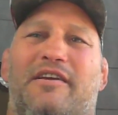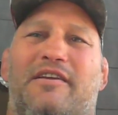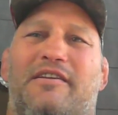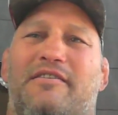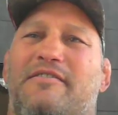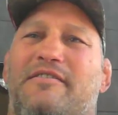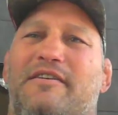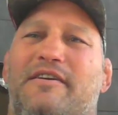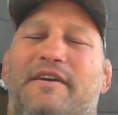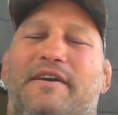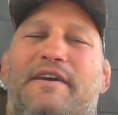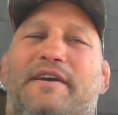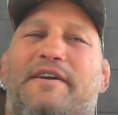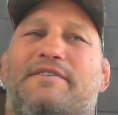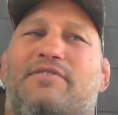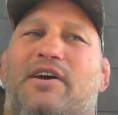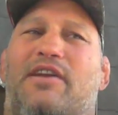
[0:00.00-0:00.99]
And
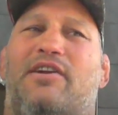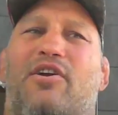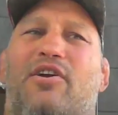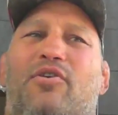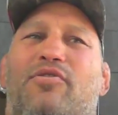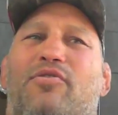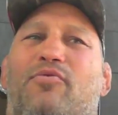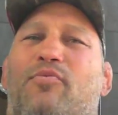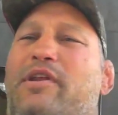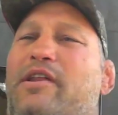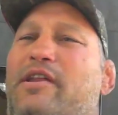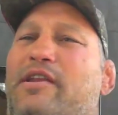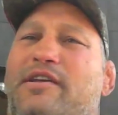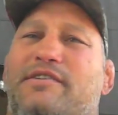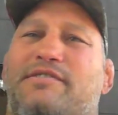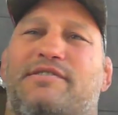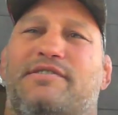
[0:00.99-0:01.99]
so I don't know, the
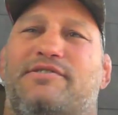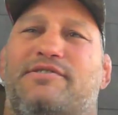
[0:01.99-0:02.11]
wittiness